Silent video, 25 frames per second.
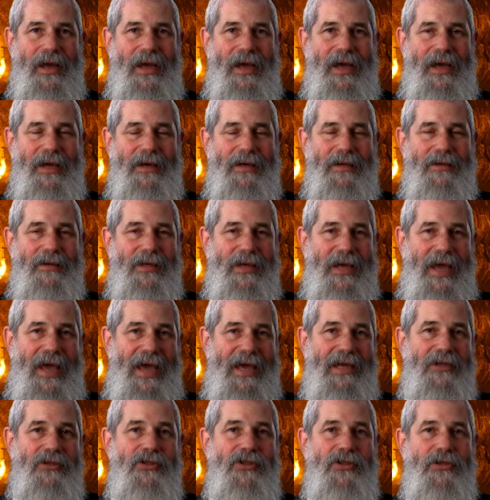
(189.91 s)
And in the
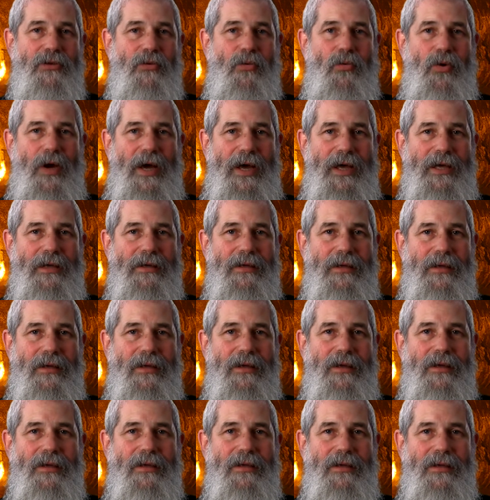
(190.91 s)
ancient way,
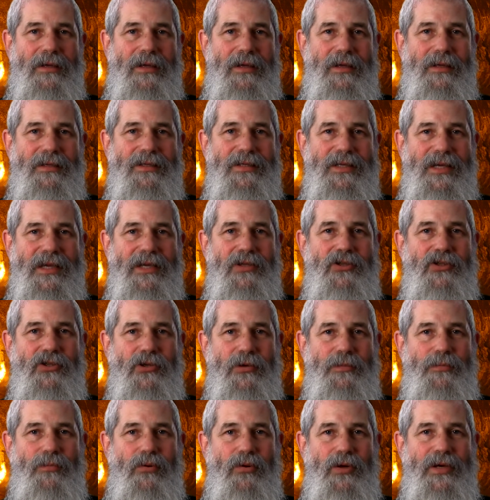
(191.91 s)
the
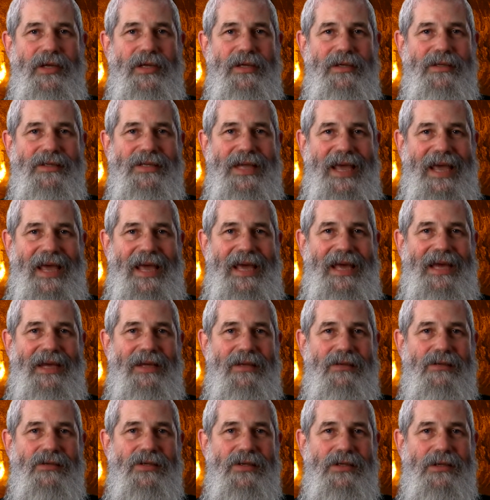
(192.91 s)
teacher put his
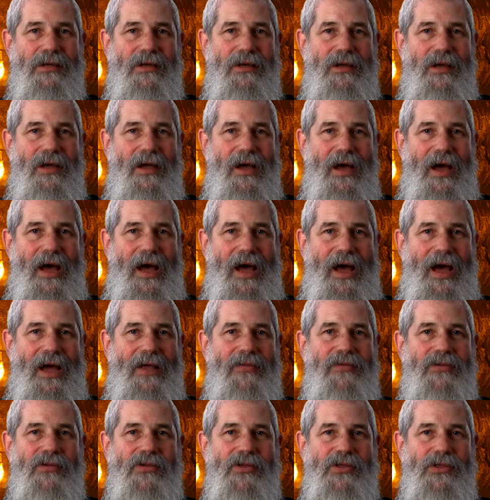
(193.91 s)
hands
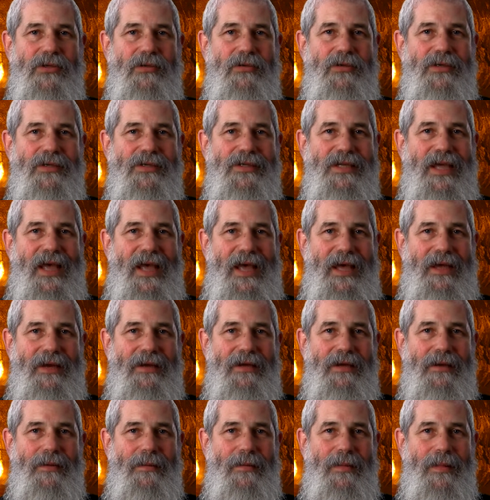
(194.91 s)
on the student's
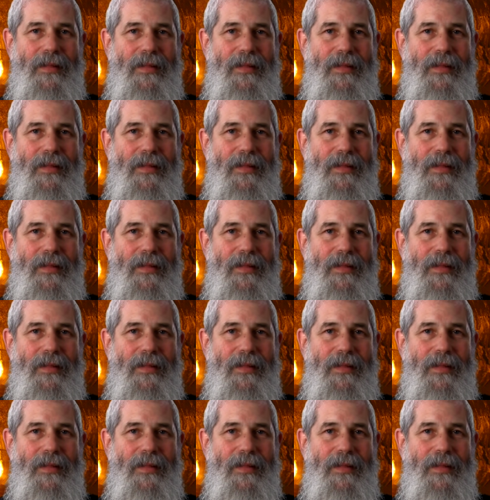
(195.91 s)
head